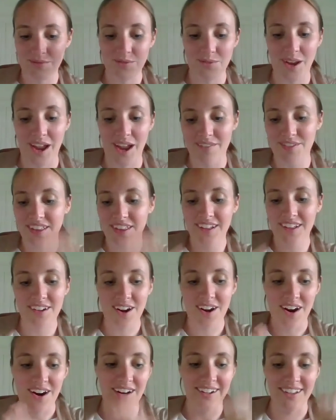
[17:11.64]
we have the
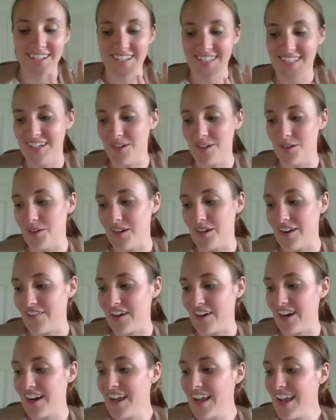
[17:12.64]
car listed or
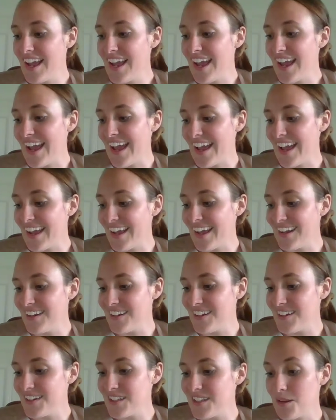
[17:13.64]
whatever.
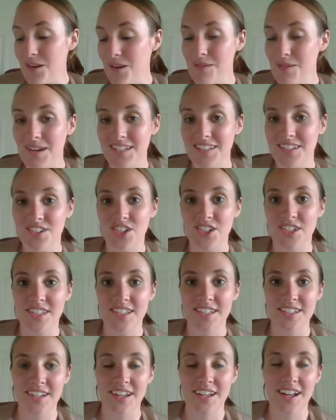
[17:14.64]
And somebody
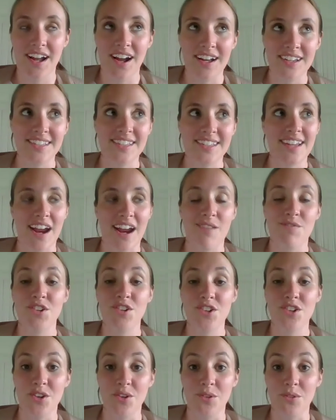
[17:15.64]
messages us in the
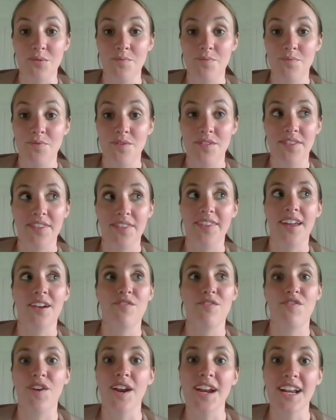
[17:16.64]
afternoon,
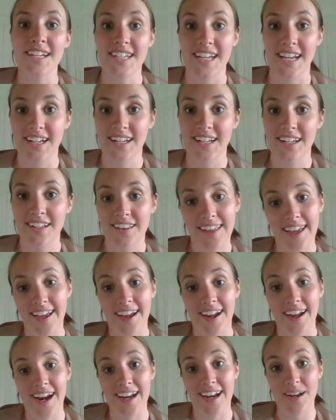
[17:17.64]
frantic,
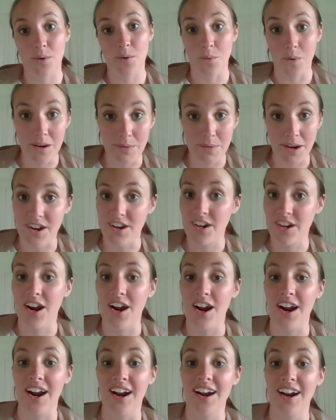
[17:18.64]
like, I want to buy your
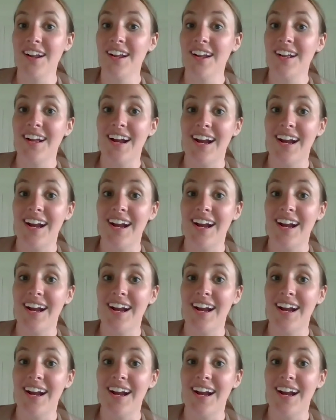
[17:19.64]
car. I